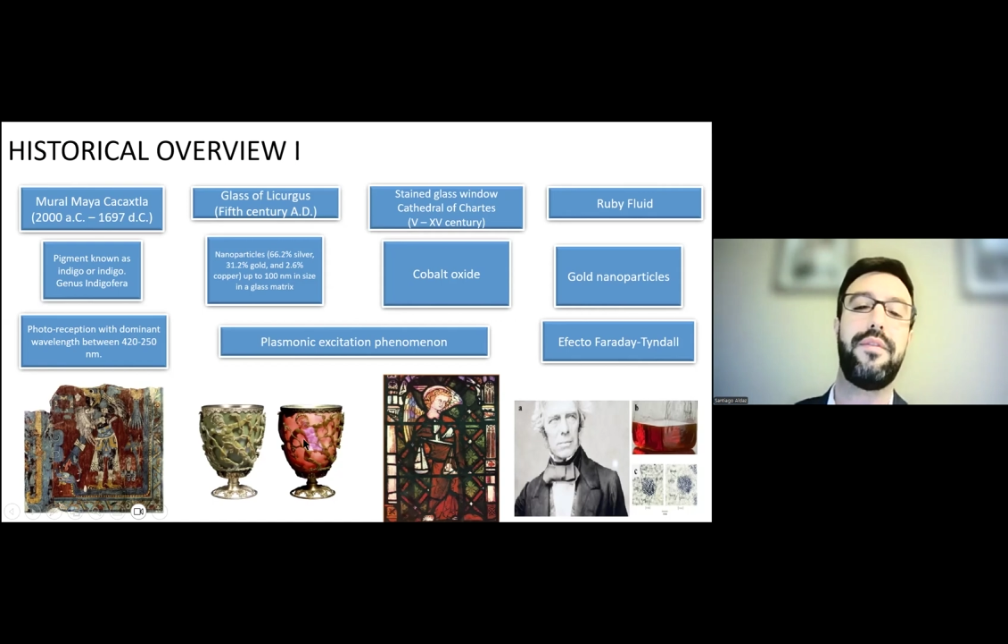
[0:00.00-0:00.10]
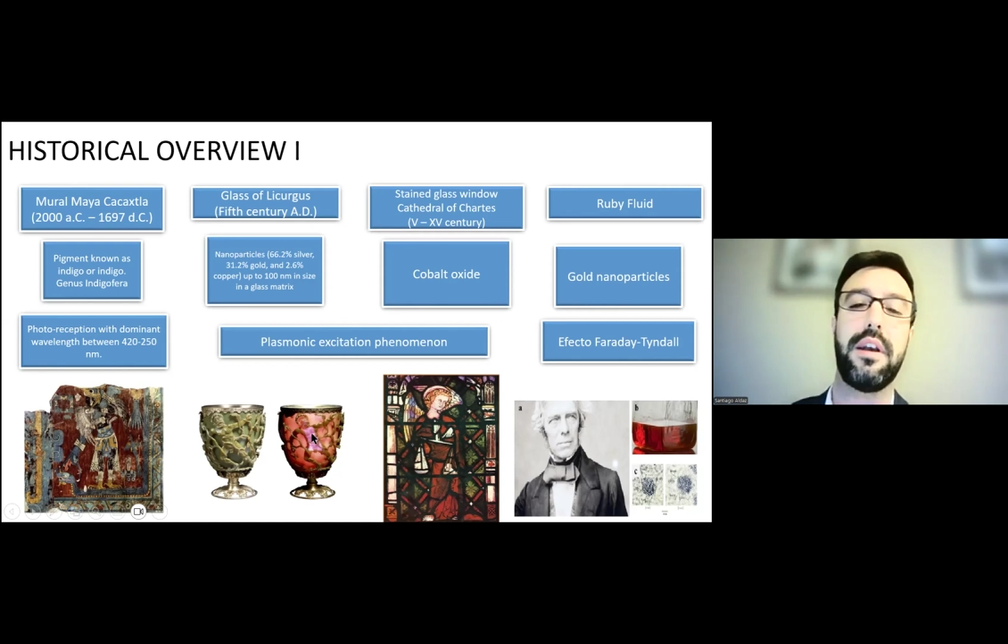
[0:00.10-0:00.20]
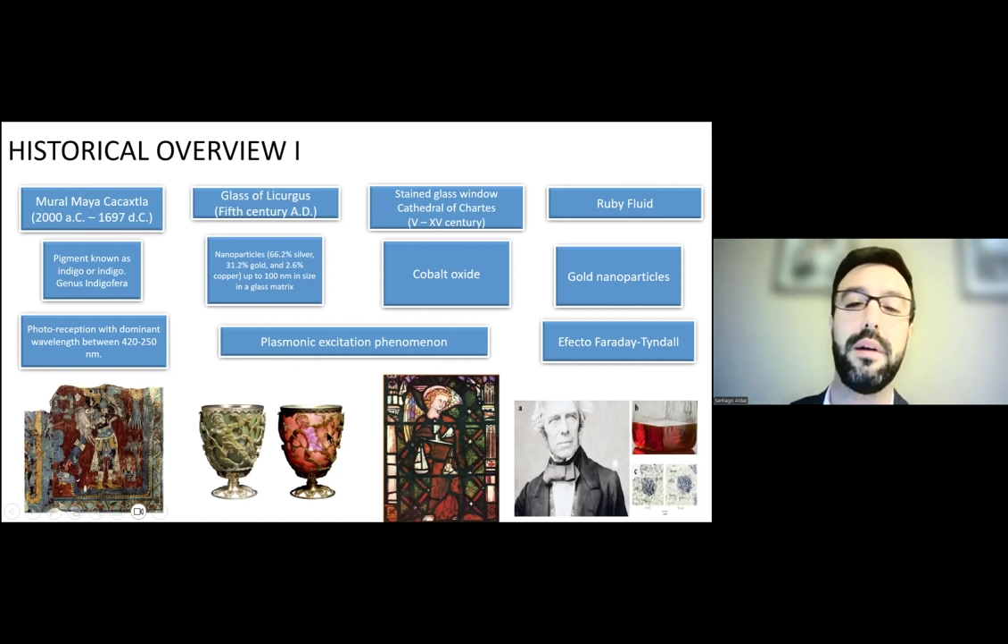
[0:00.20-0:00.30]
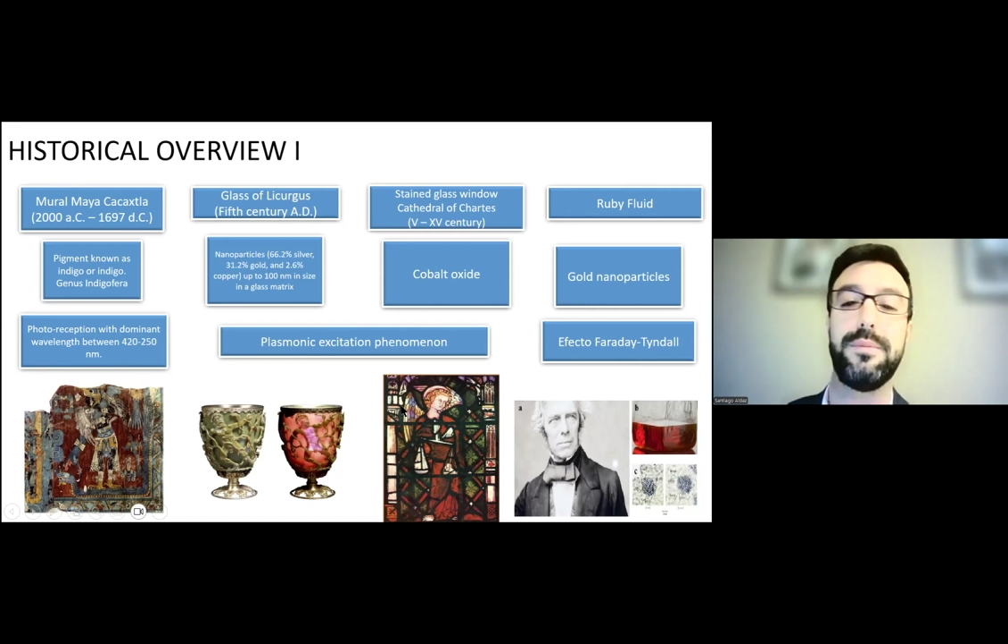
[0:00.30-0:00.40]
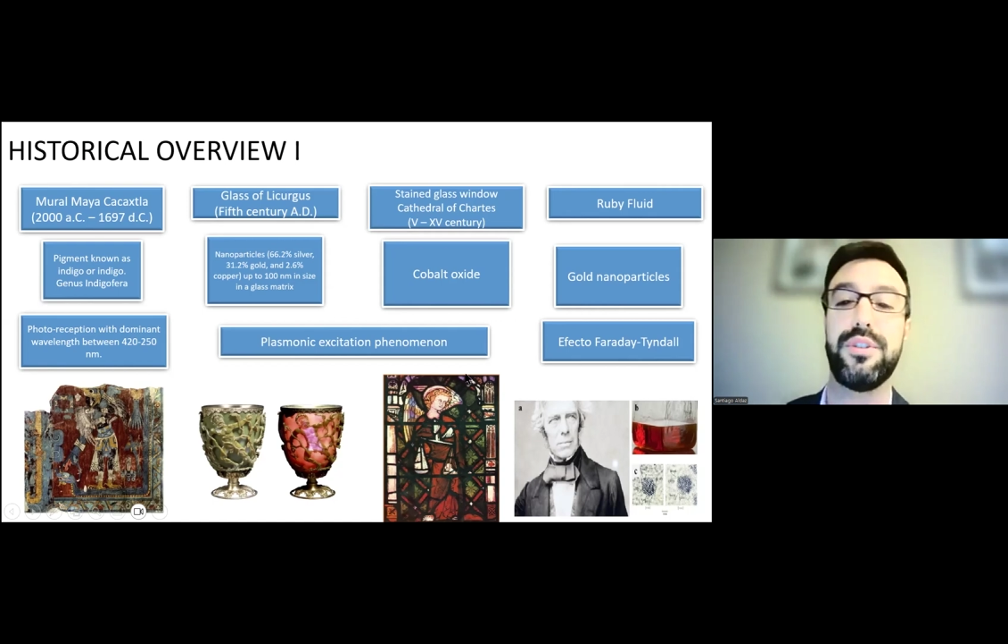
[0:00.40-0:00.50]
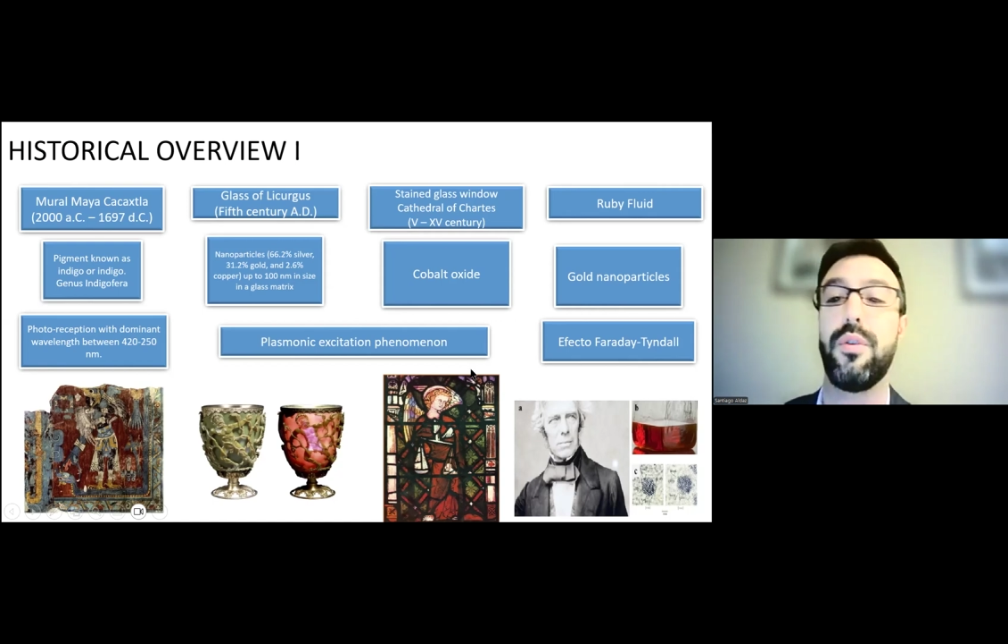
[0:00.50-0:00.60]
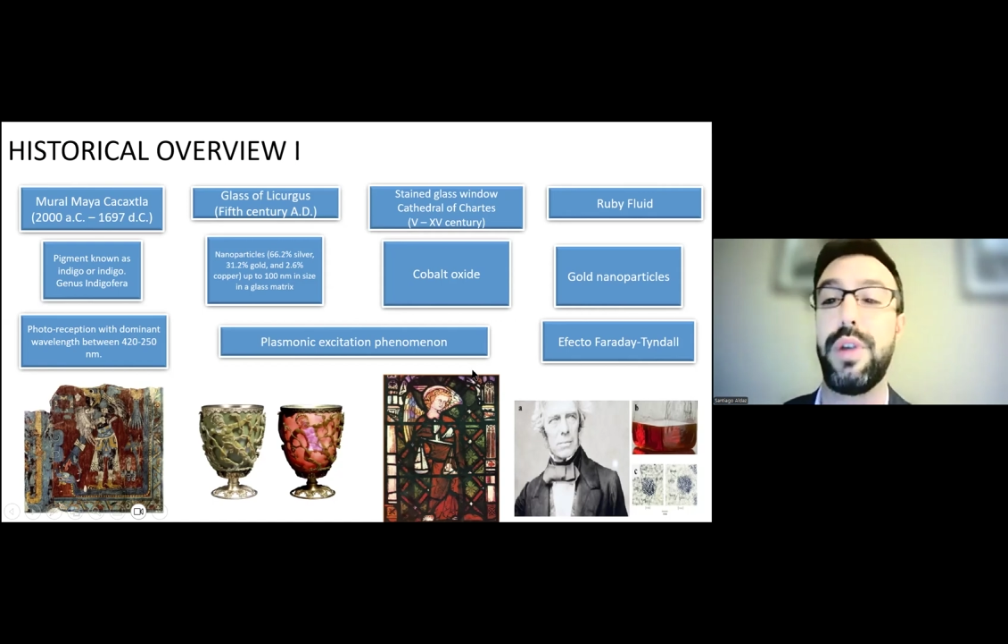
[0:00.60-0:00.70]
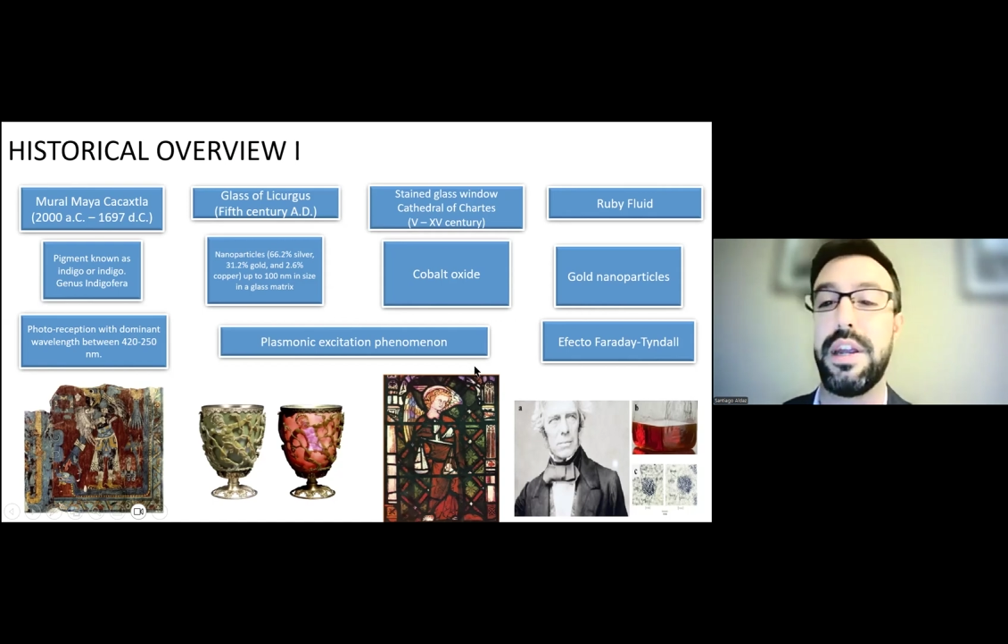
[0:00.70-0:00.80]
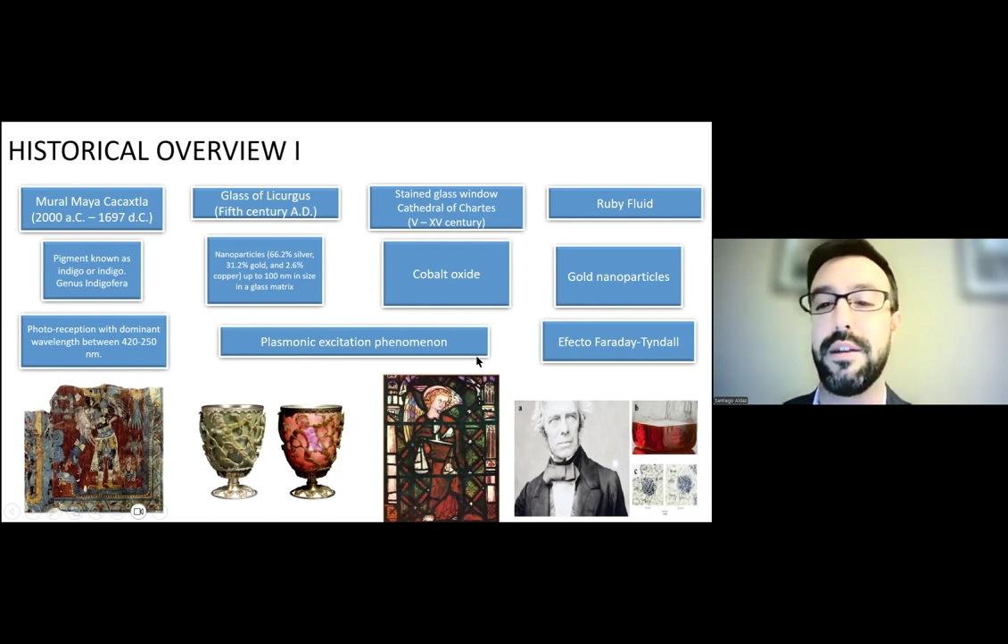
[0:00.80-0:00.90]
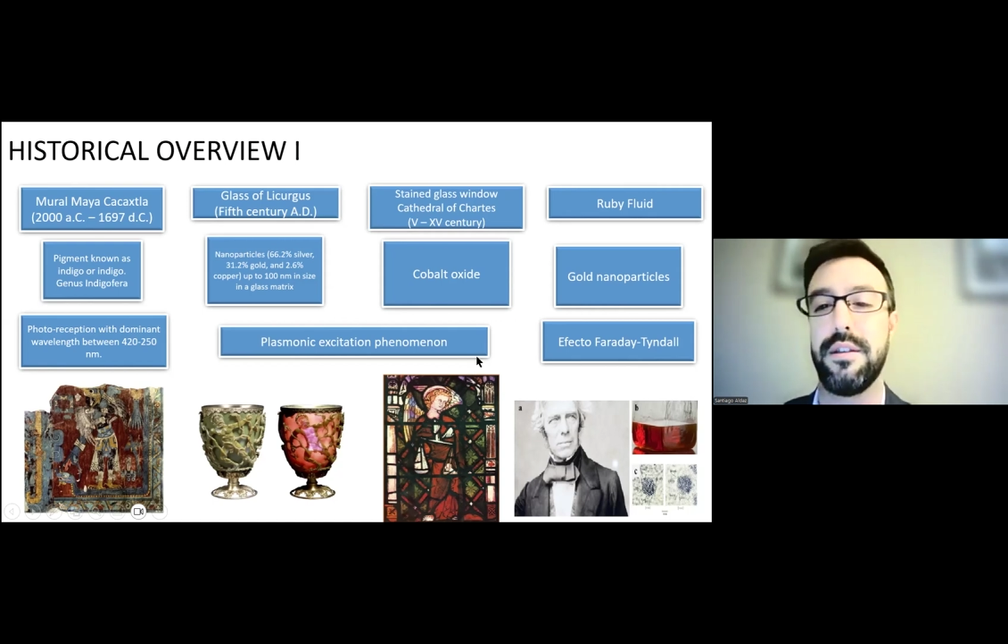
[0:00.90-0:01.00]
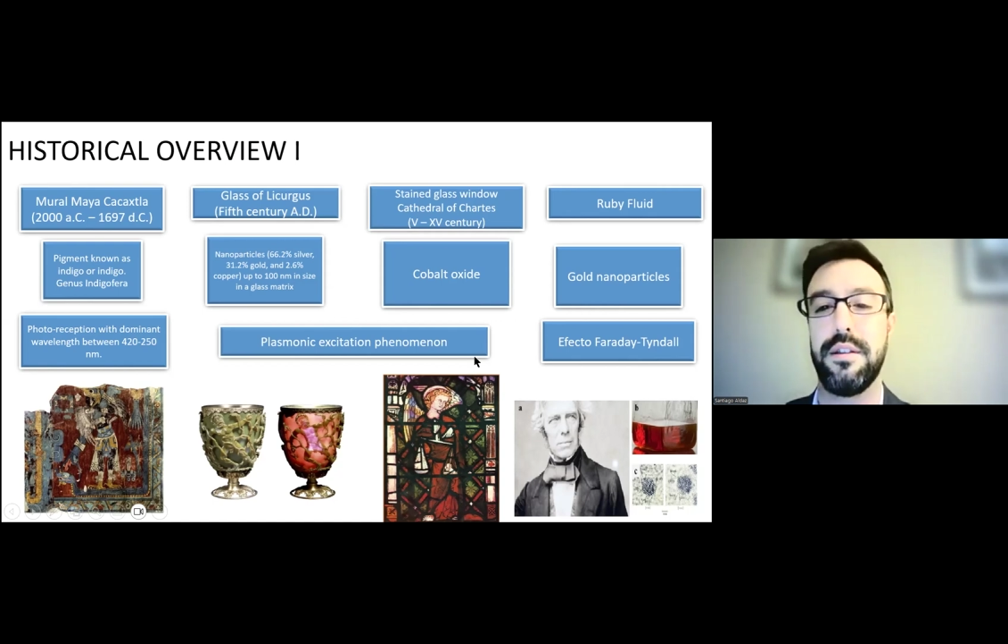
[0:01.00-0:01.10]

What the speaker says: becomes green.